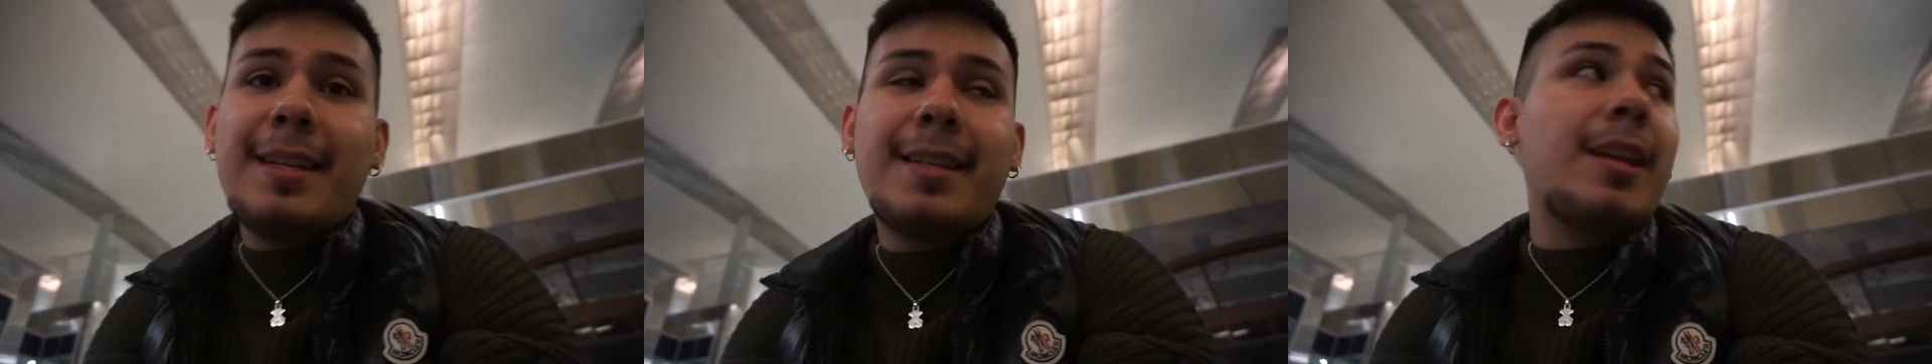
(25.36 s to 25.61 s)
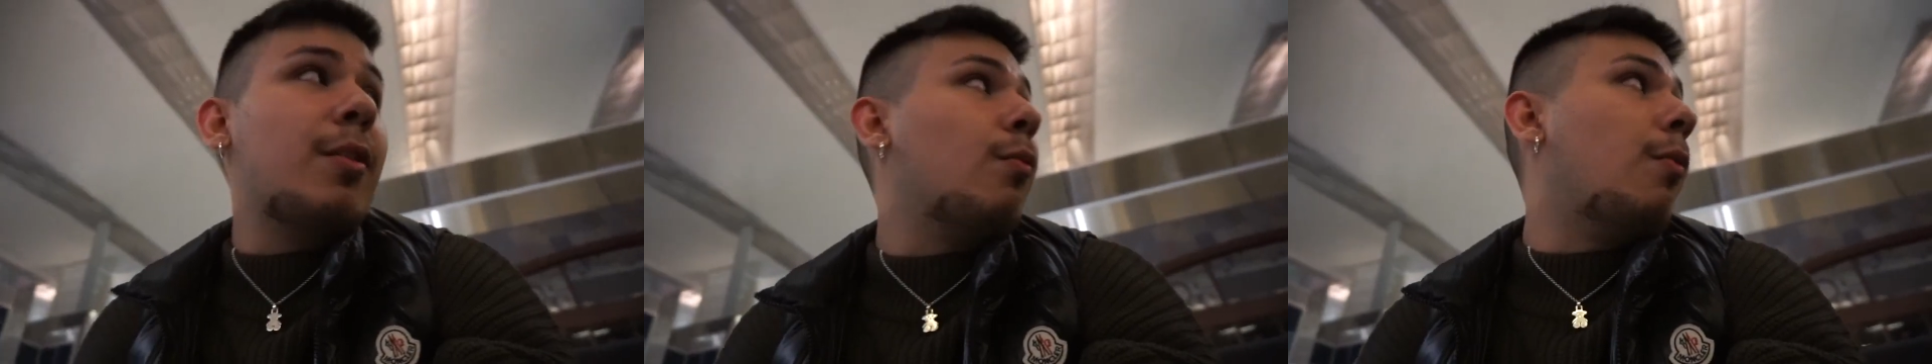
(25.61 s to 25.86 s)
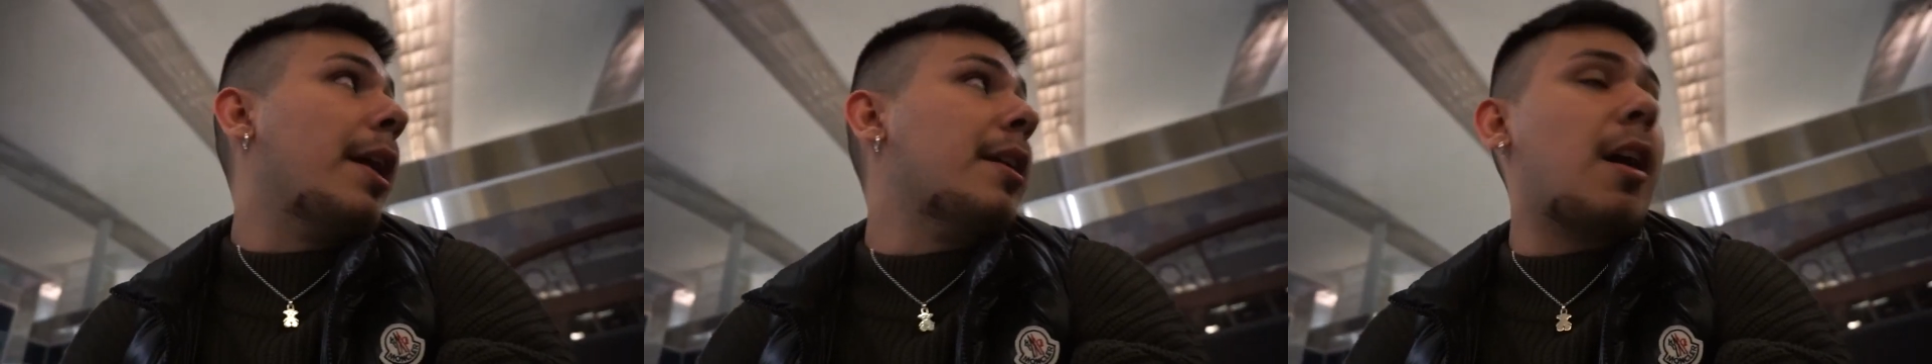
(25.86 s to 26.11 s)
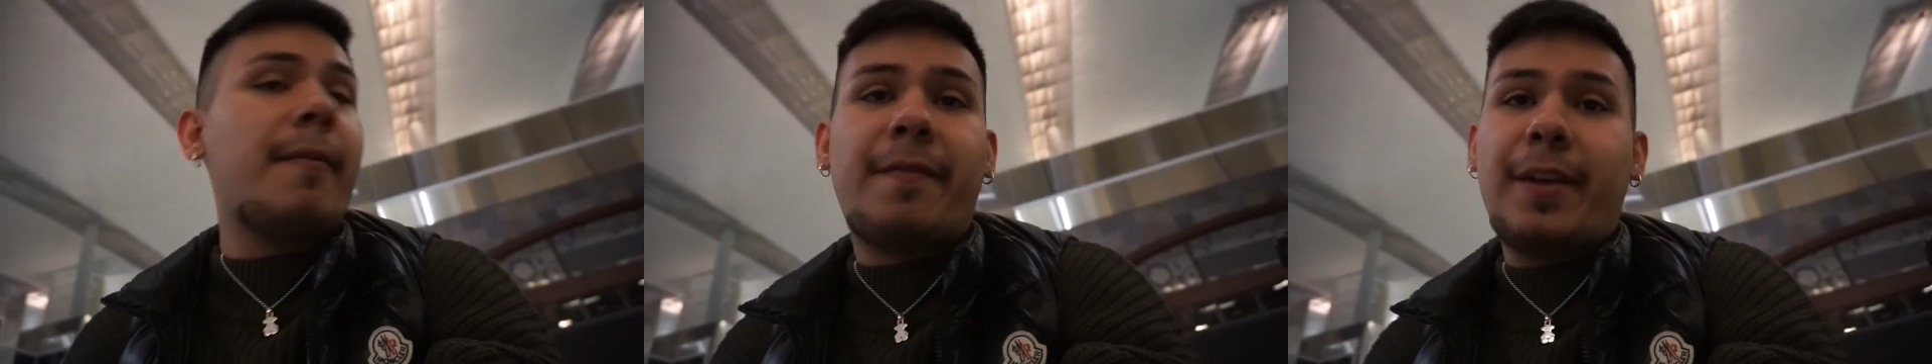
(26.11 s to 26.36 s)
decided, why
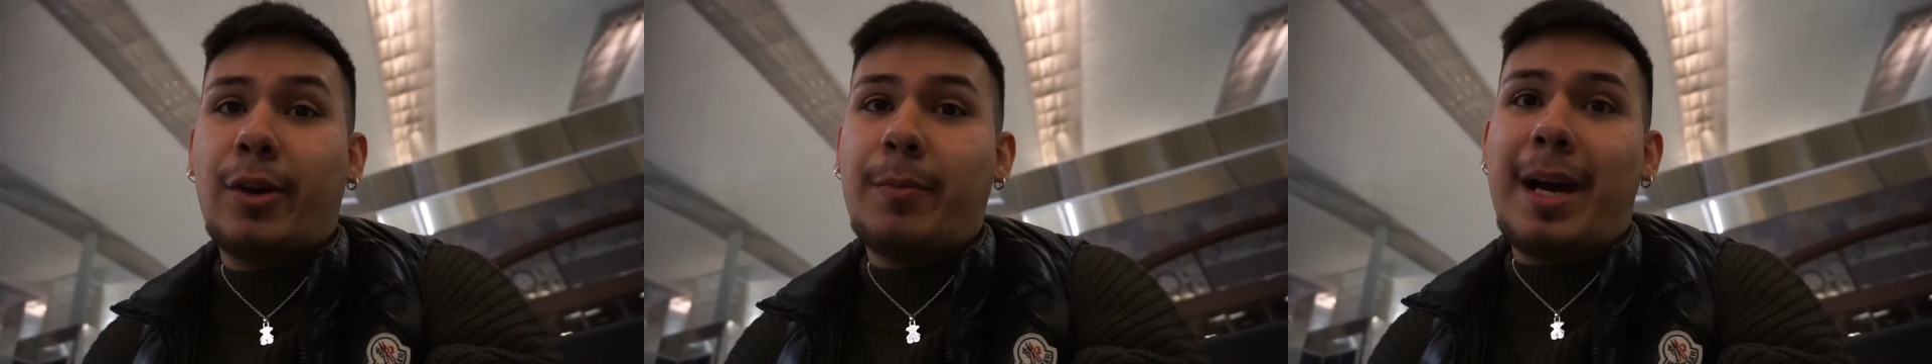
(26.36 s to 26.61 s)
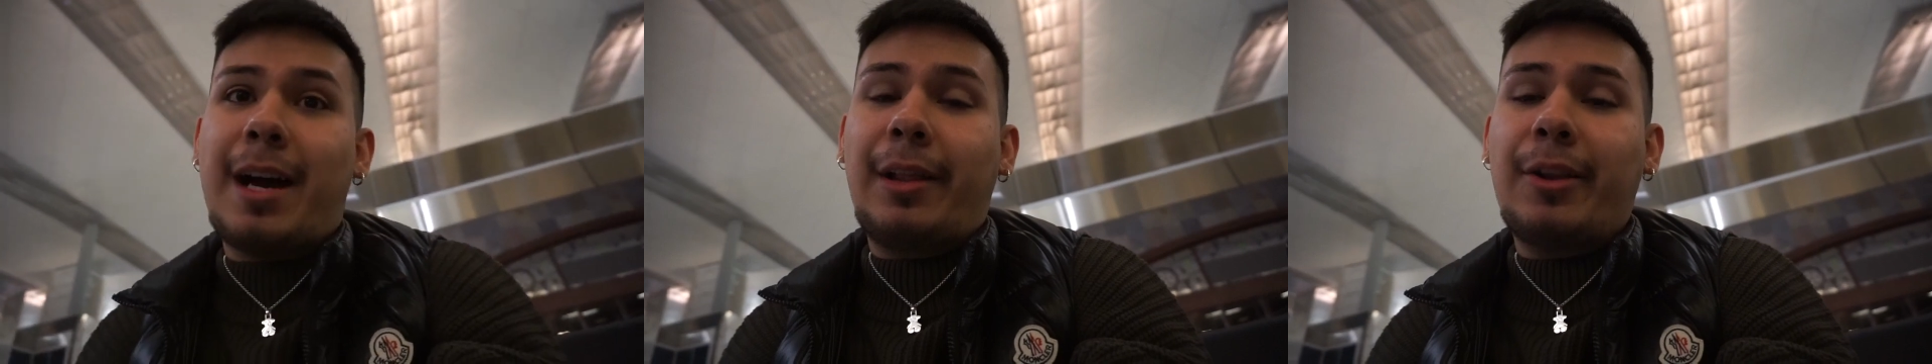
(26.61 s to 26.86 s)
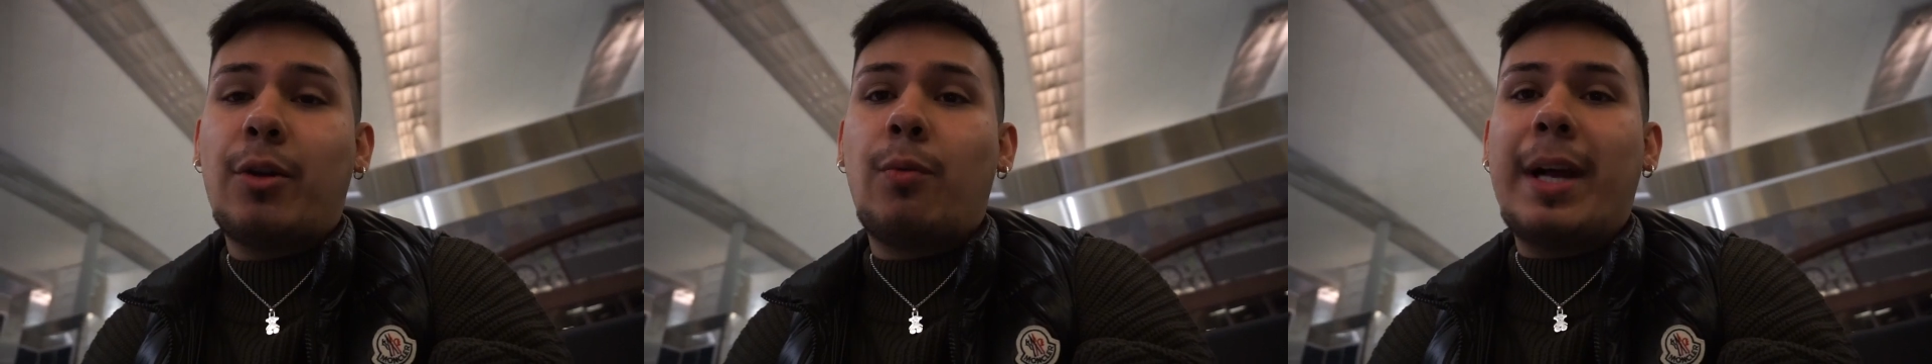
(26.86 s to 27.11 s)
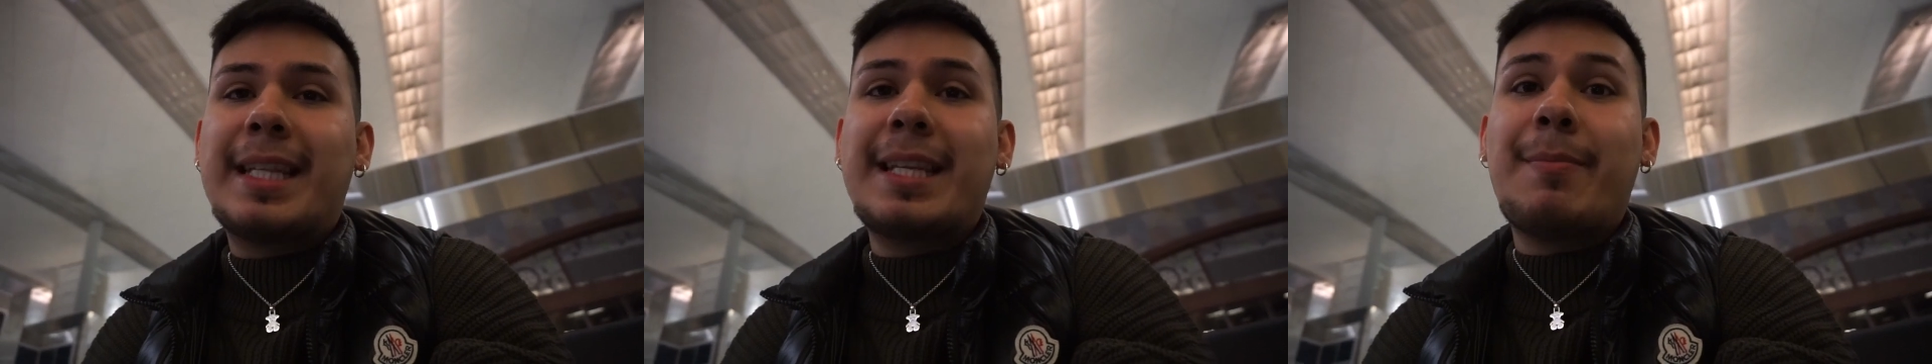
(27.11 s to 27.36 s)
not film a little
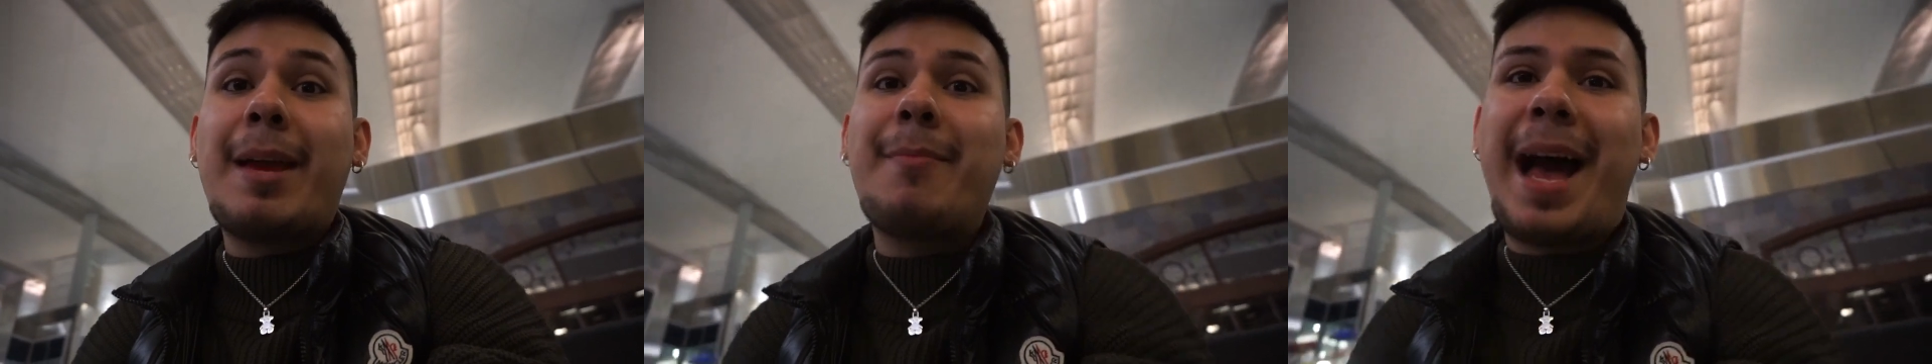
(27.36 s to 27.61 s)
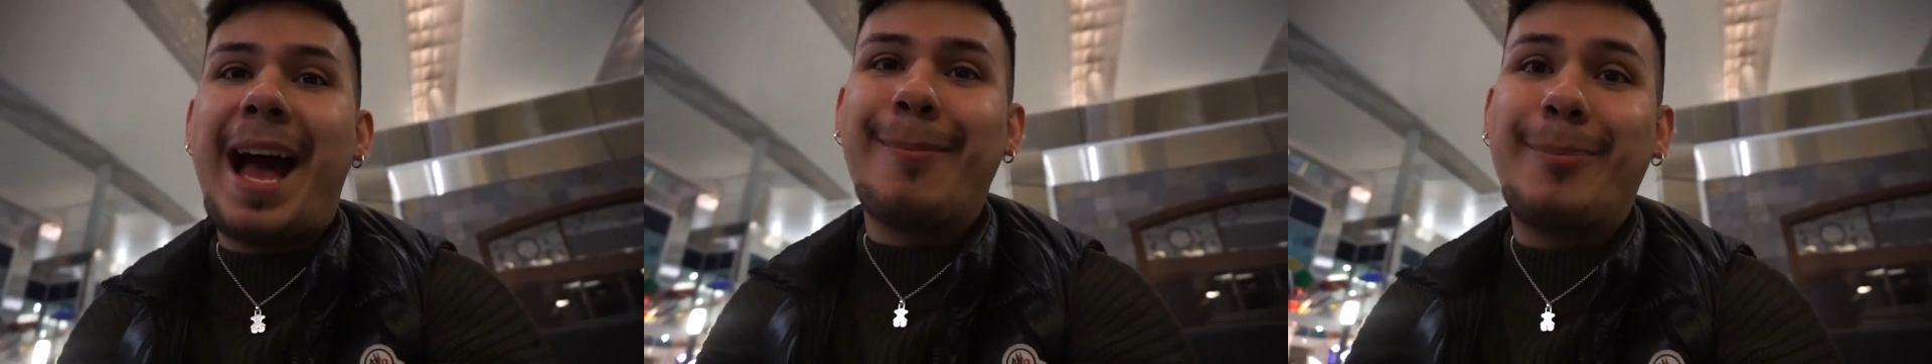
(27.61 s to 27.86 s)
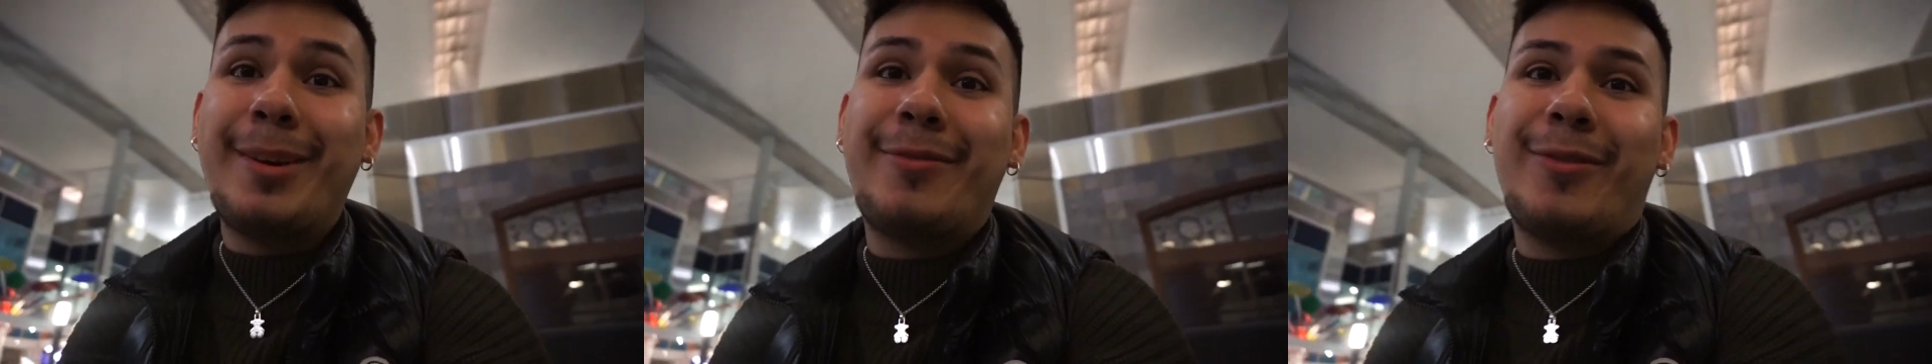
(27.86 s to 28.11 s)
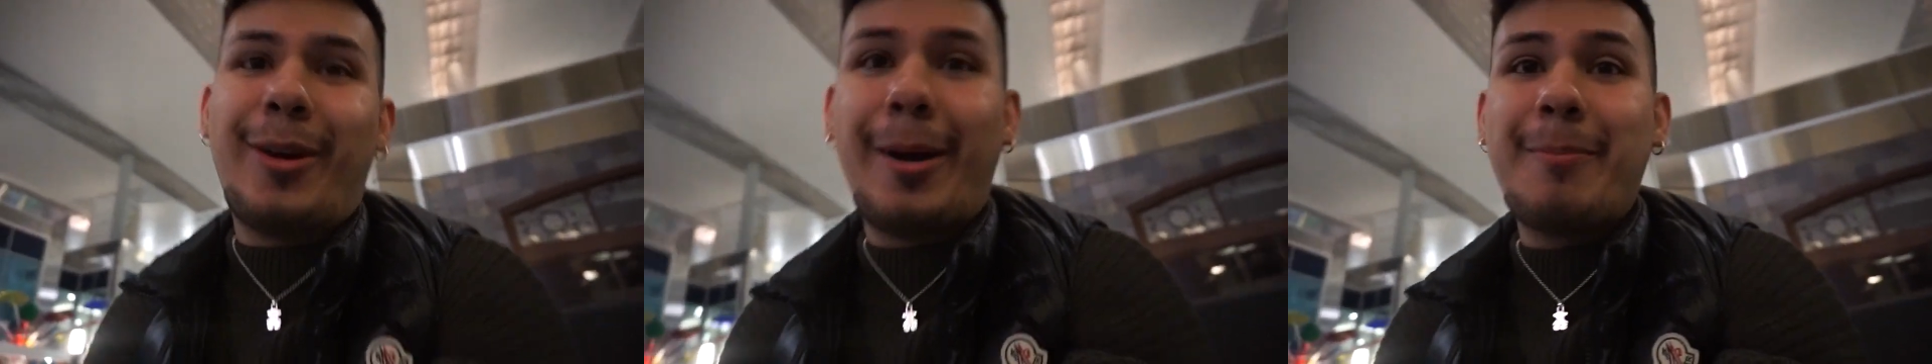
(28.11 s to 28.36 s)
what's in my bag
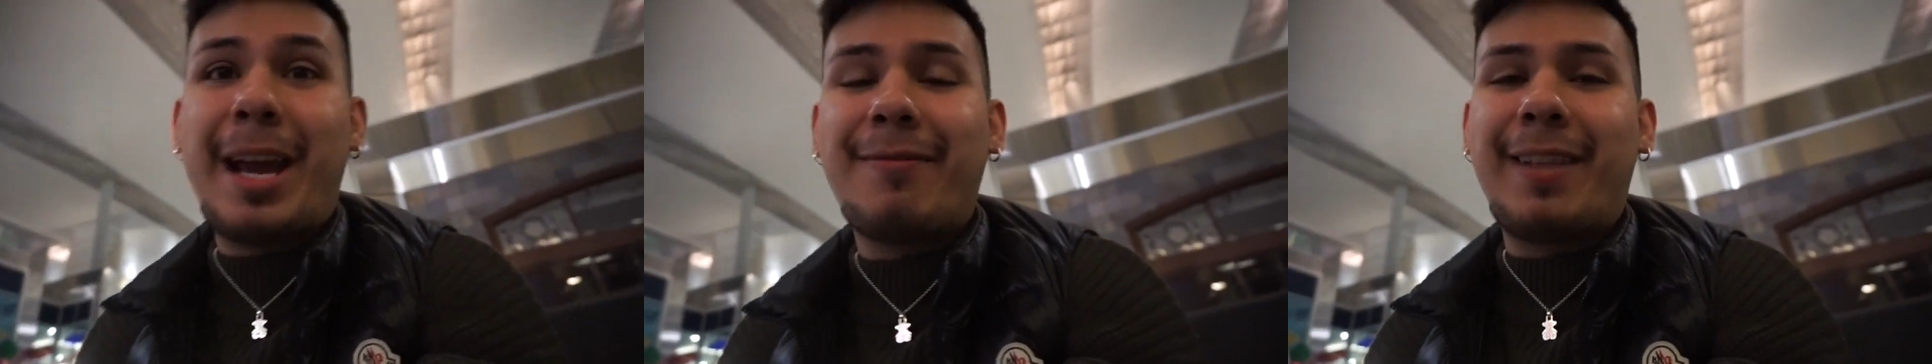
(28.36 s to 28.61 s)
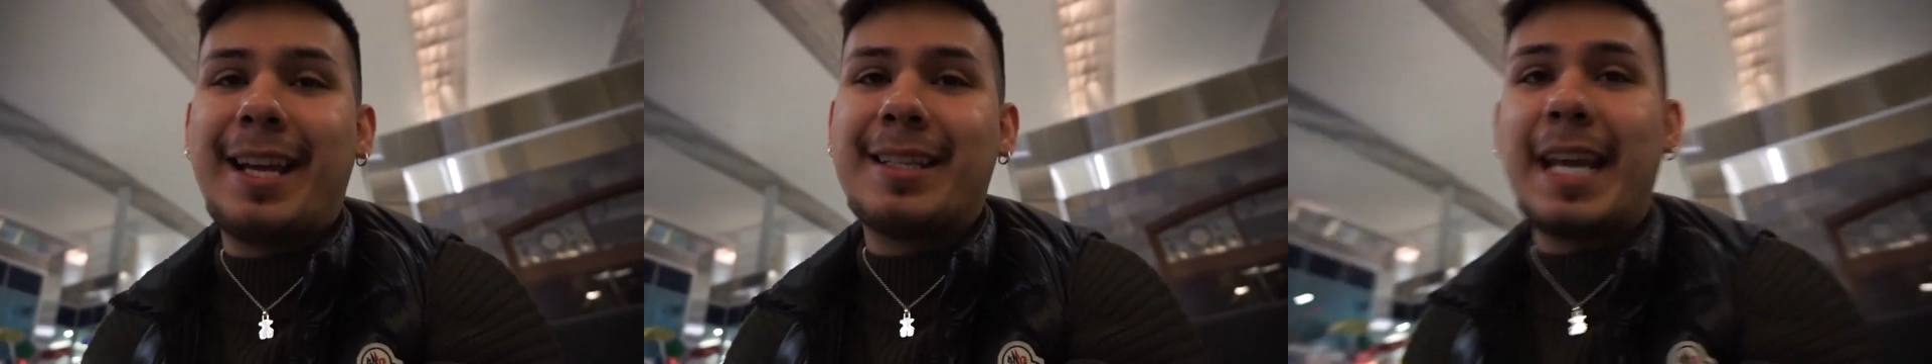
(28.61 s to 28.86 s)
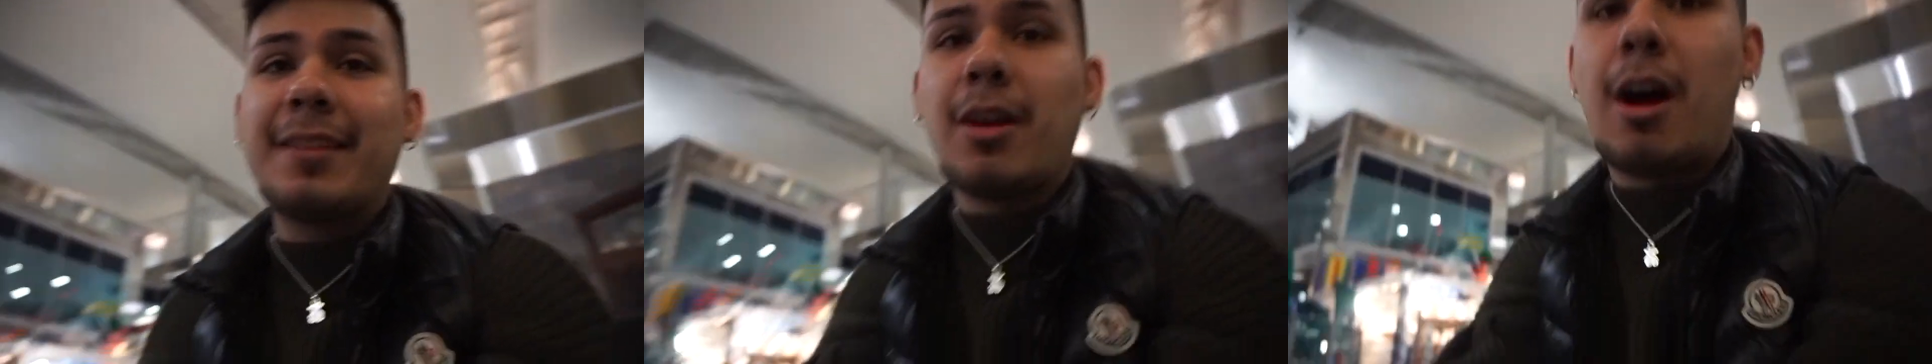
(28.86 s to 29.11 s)
before my flight takes